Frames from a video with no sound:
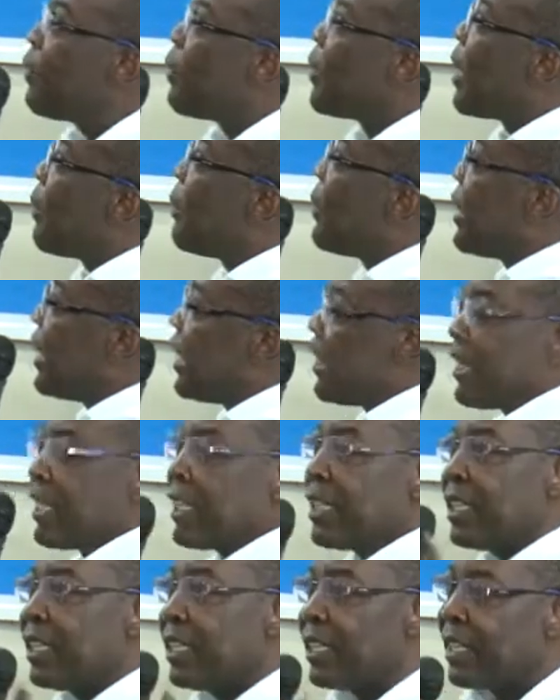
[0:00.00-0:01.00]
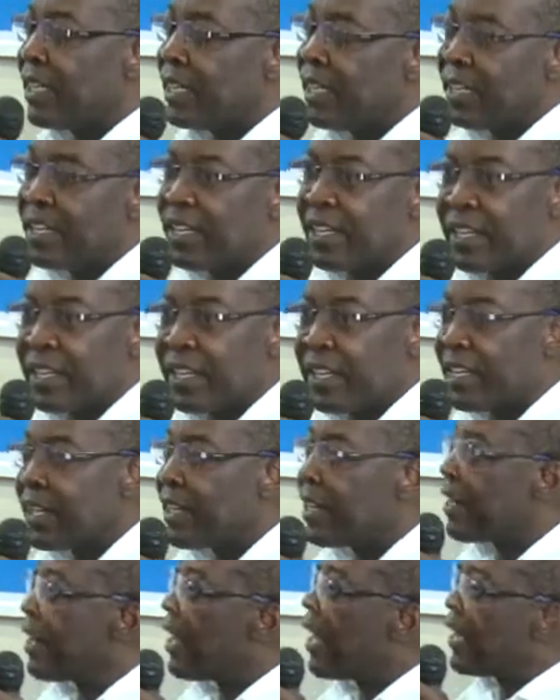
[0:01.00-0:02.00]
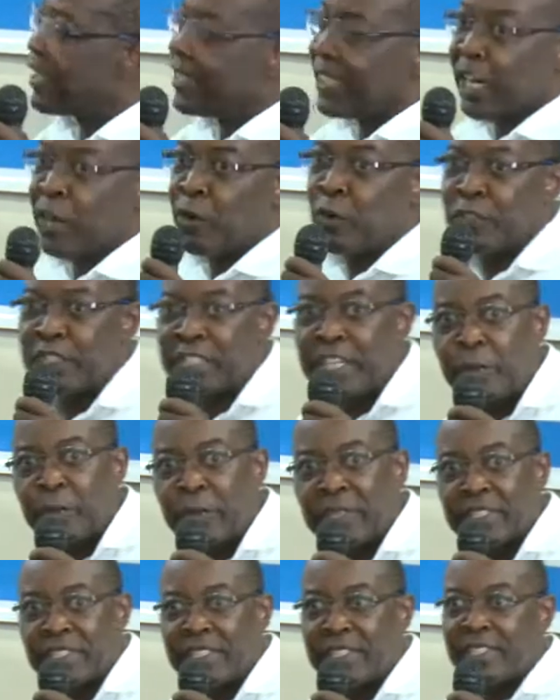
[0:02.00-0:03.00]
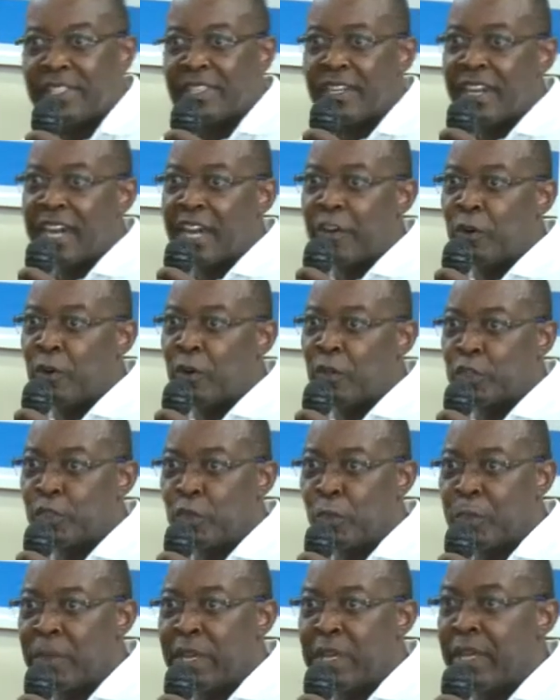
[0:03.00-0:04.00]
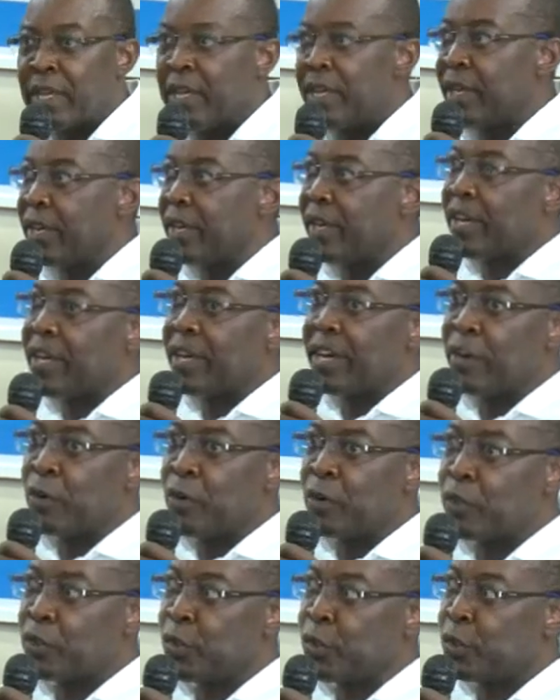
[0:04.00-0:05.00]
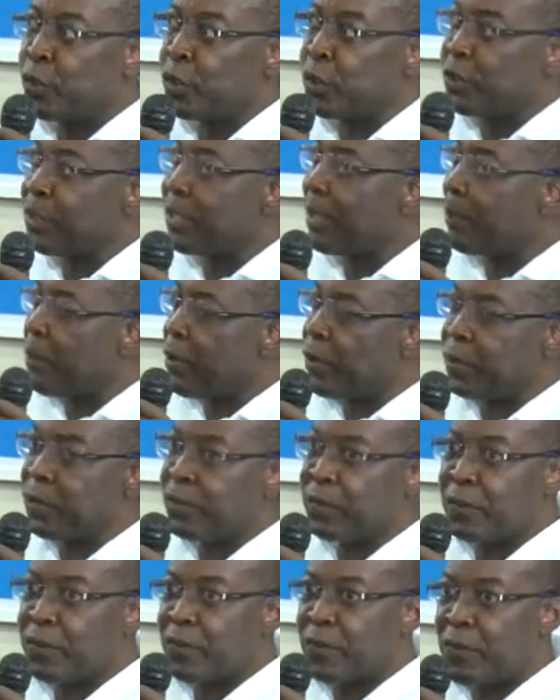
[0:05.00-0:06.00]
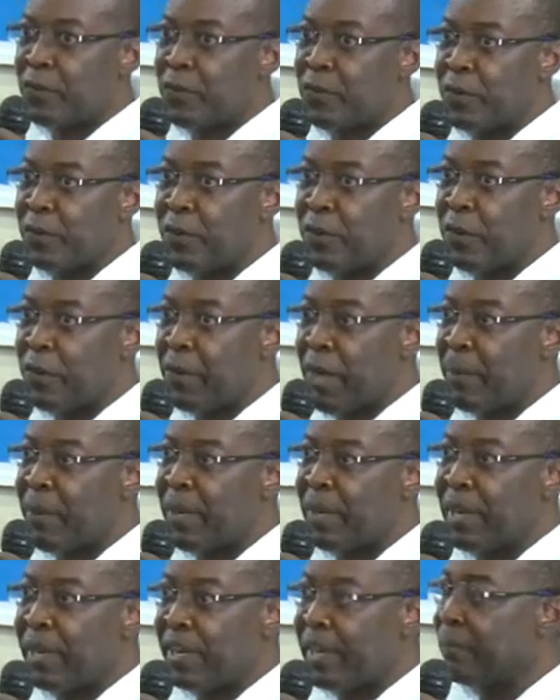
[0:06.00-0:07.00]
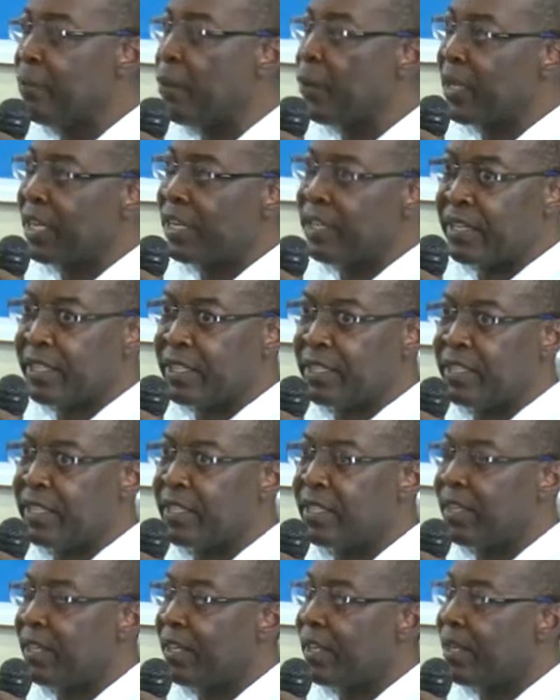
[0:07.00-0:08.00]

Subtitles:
Capitation has a consequence, can also support, put at risk